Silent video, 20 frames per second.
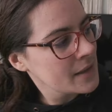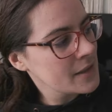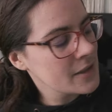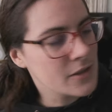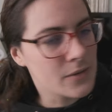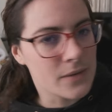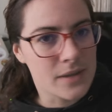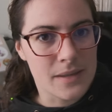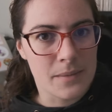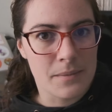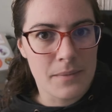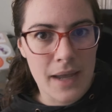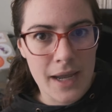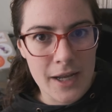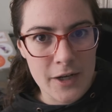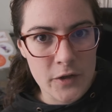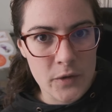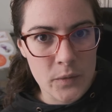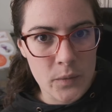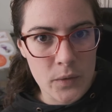So it's a
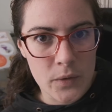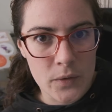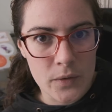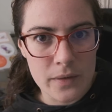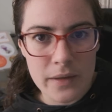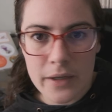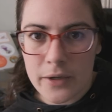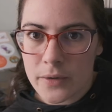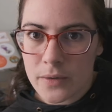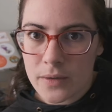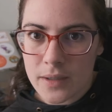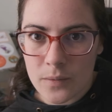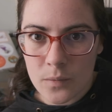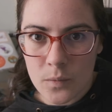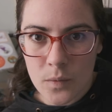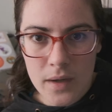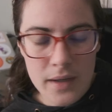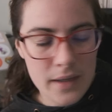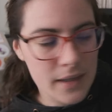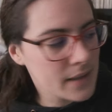manual load and
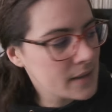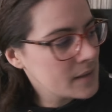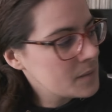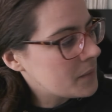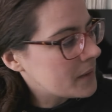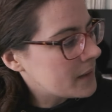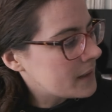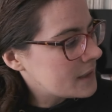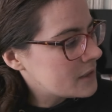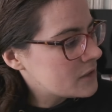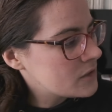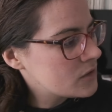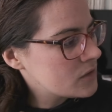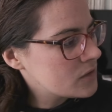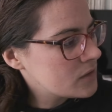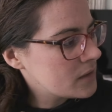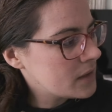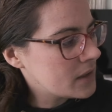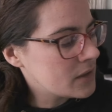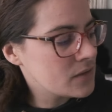wind, but
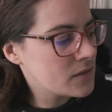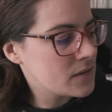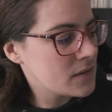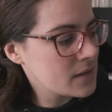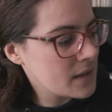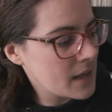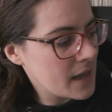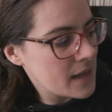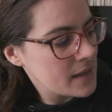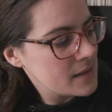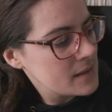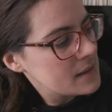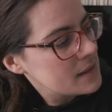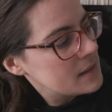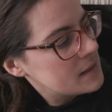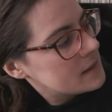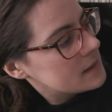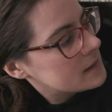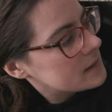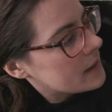it's it's has
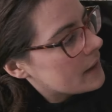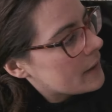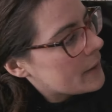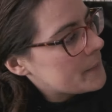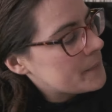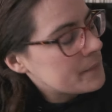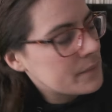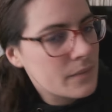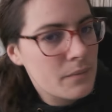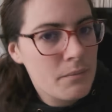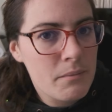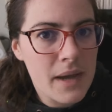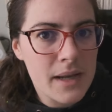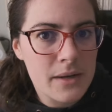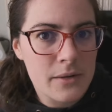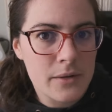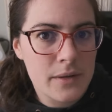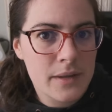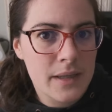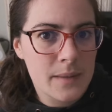these um,
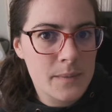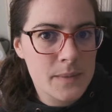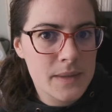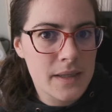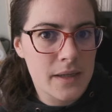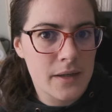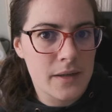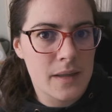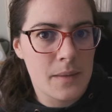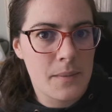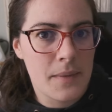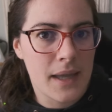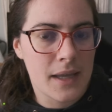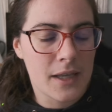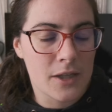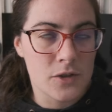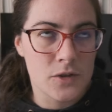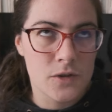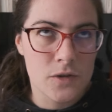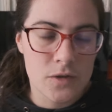metal clips here that make
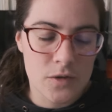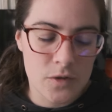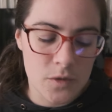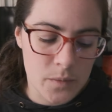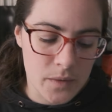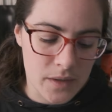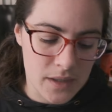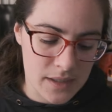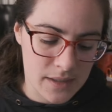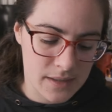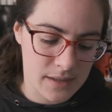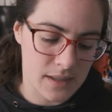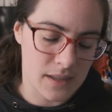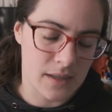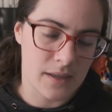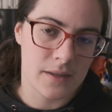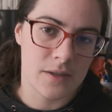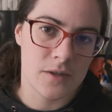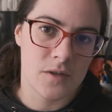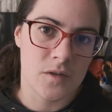it super easy
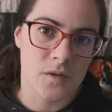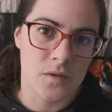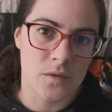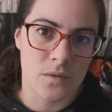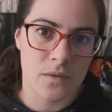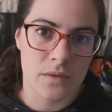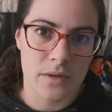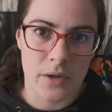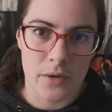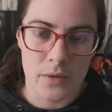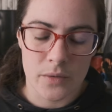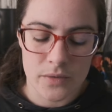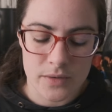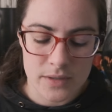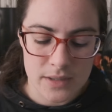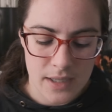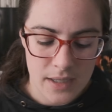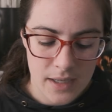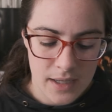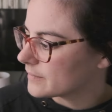to load.
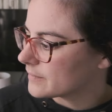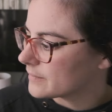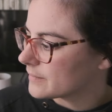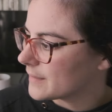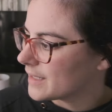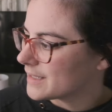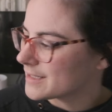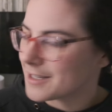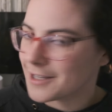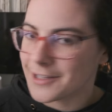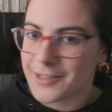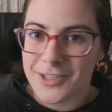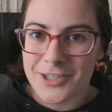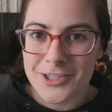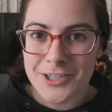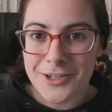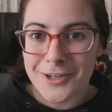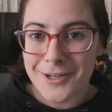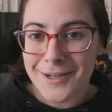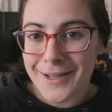It's got the
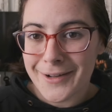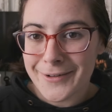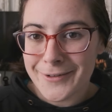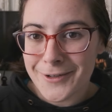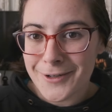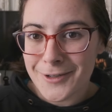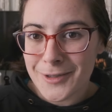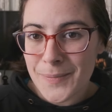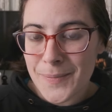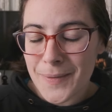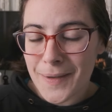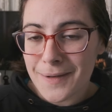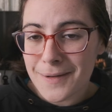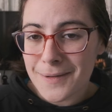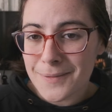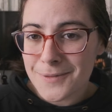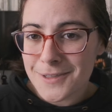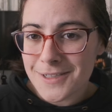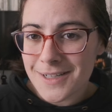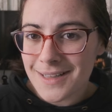shutter counter in the
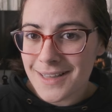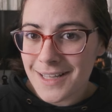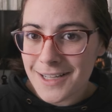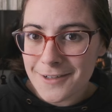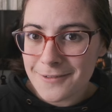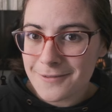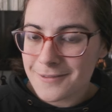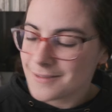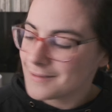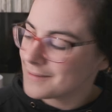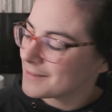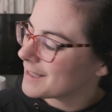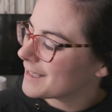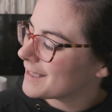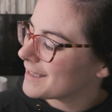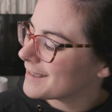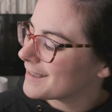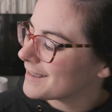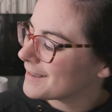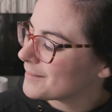bottom, which I love.
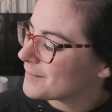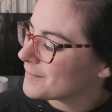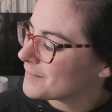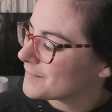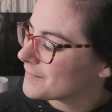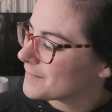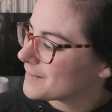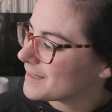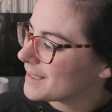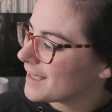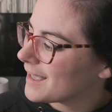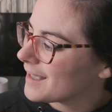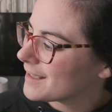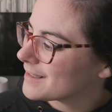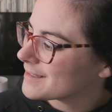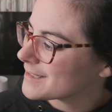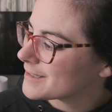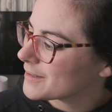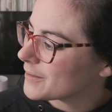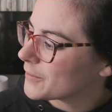Uh, yeah,
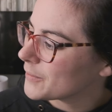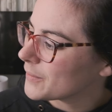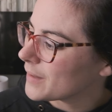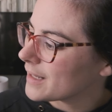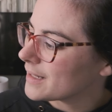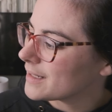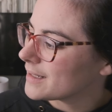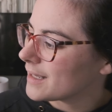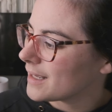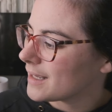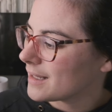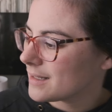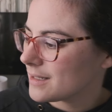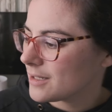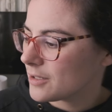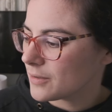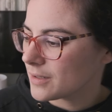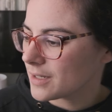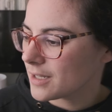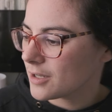so, and it, you
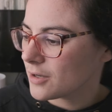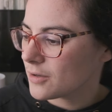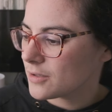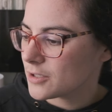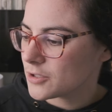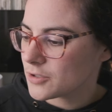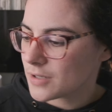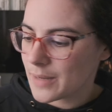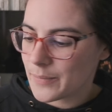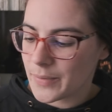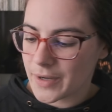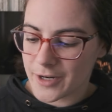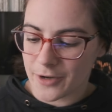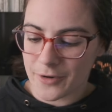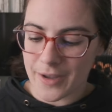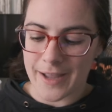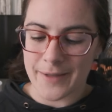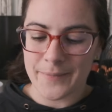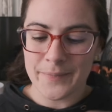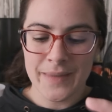know, it can go on the tripod.
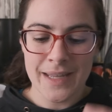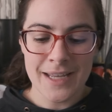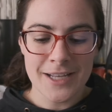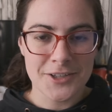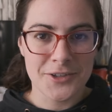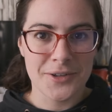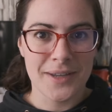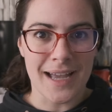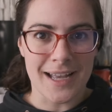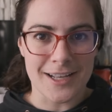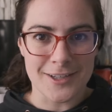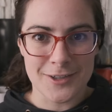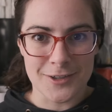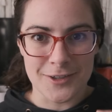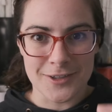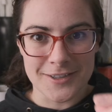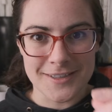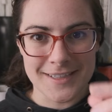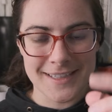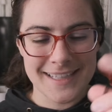Okay, so yeah, so
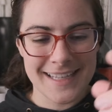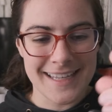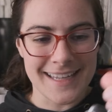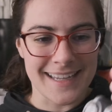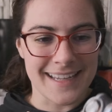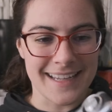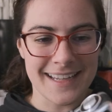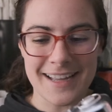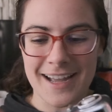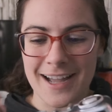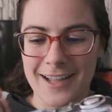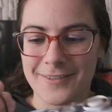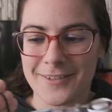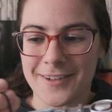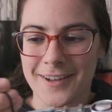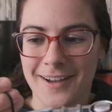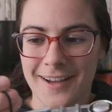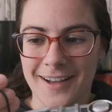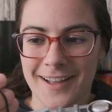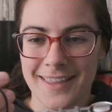you'll see I've
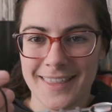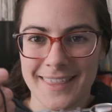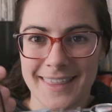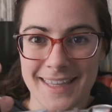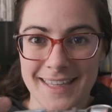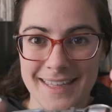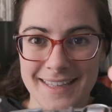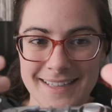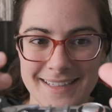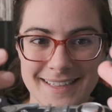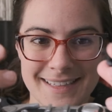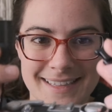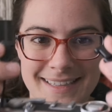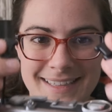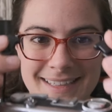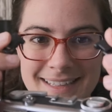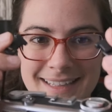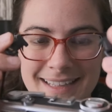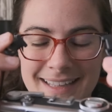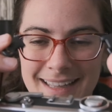got these
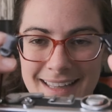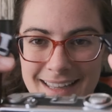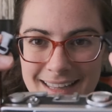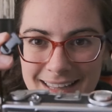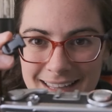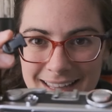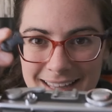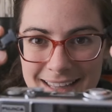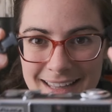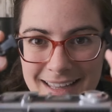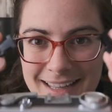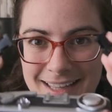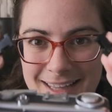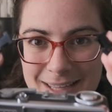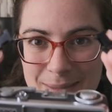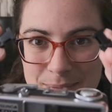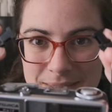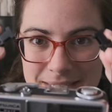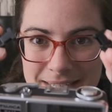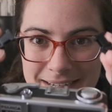
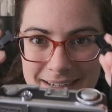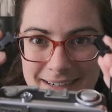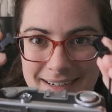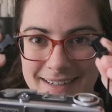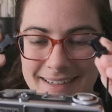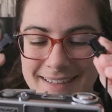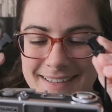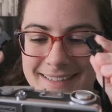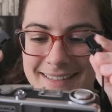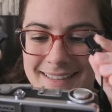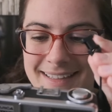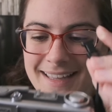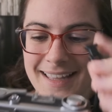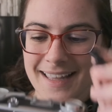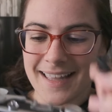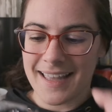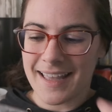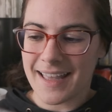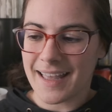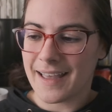clips here
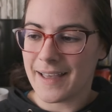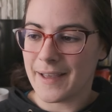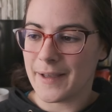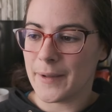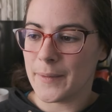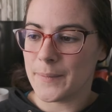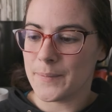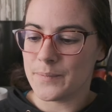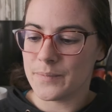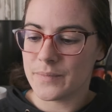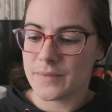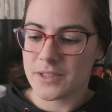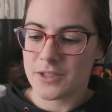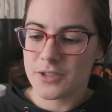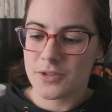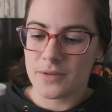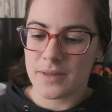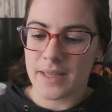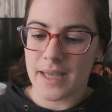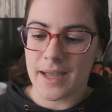um,
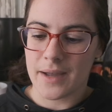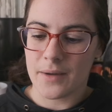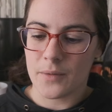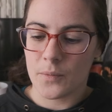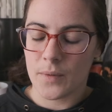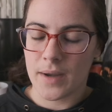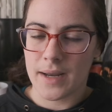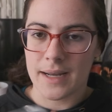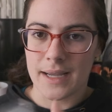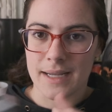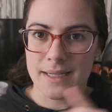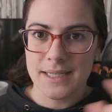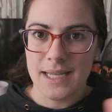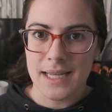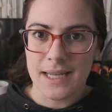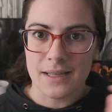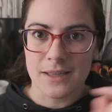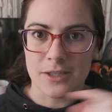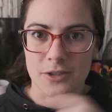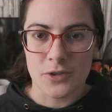so that when I
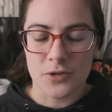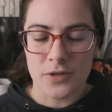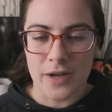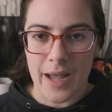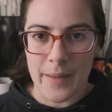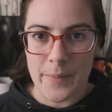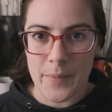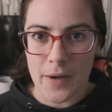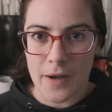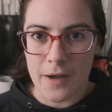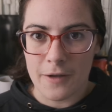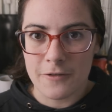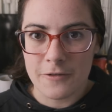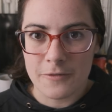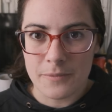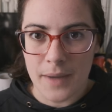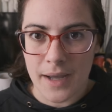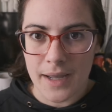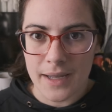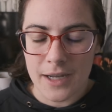take the strap off
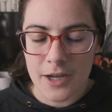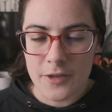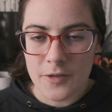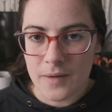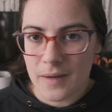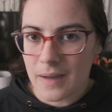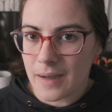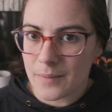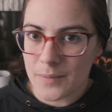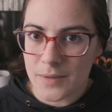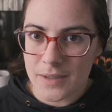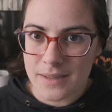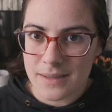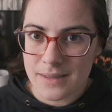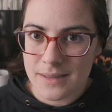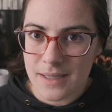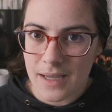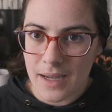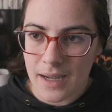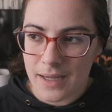my other
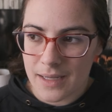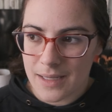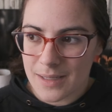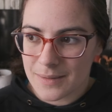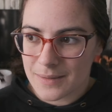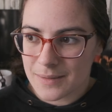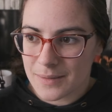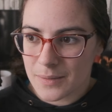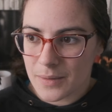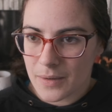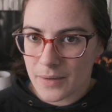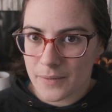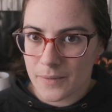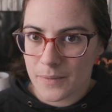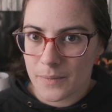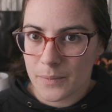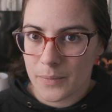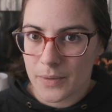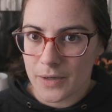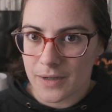cameras, I can
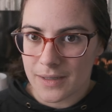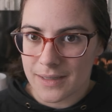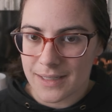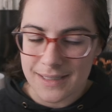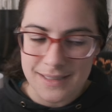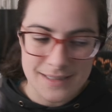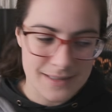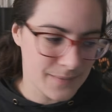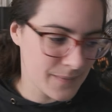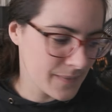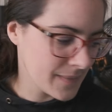put it on this.